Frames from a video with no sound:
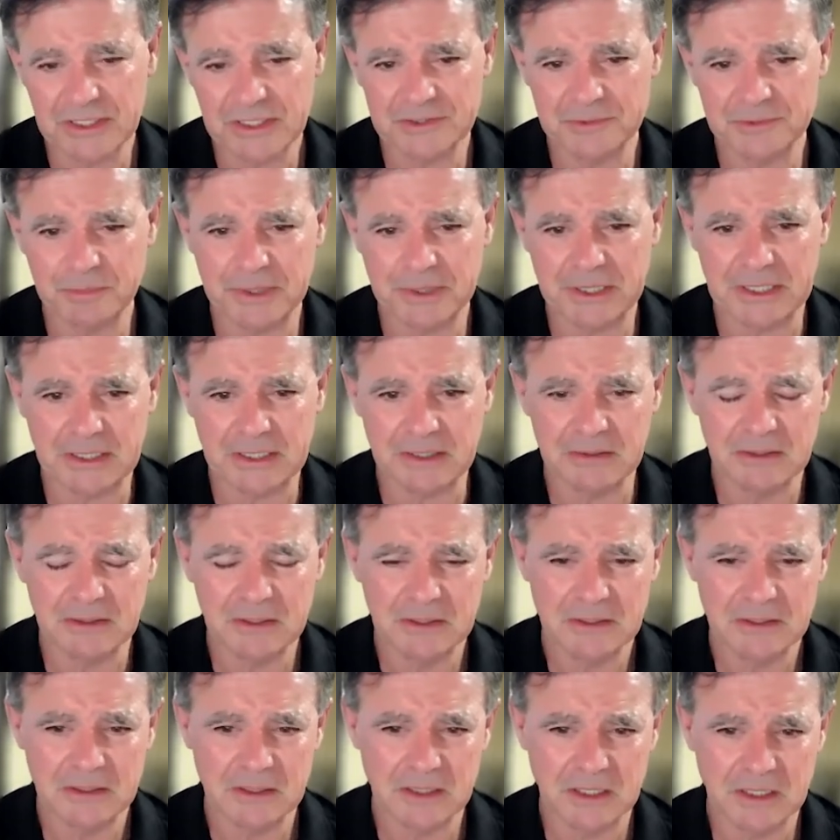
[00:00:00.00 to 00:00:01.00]
as being
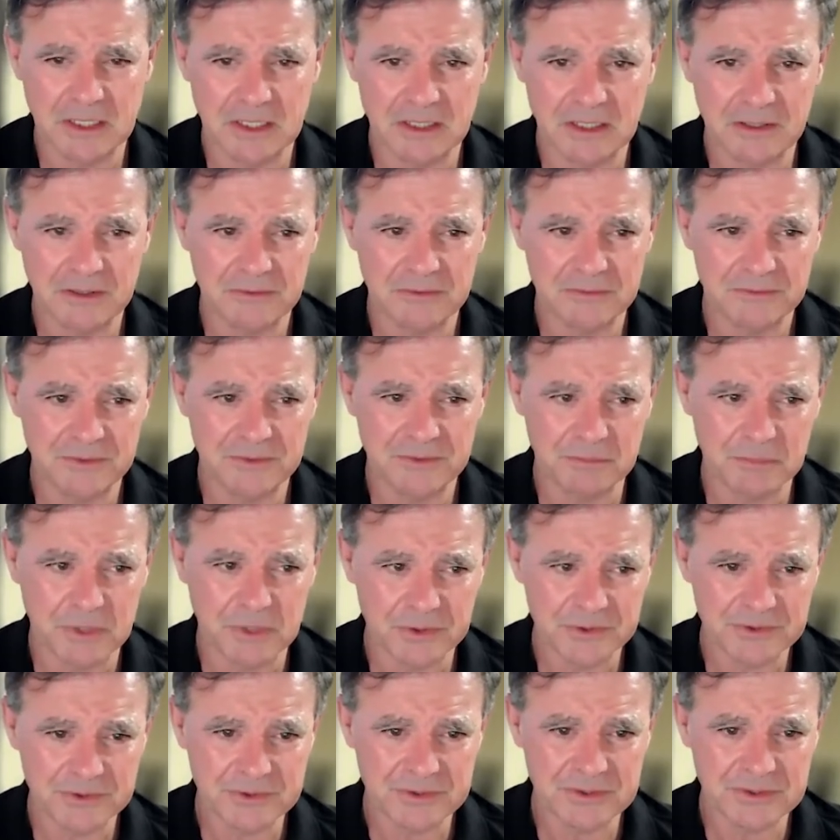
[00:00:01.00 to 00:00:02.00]
the
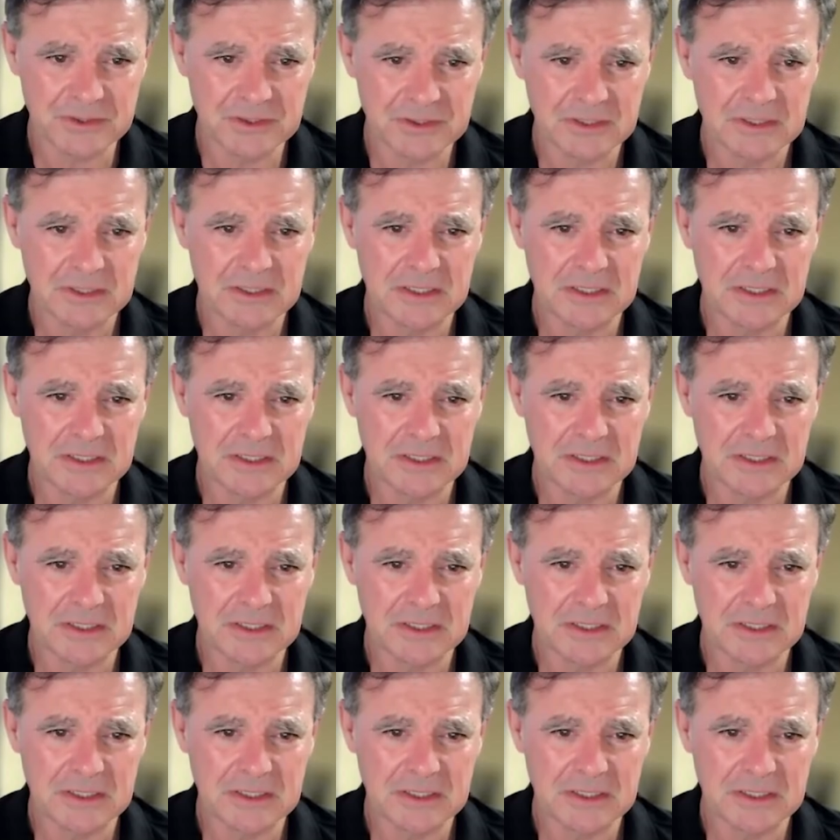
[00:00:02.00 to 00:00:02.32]
most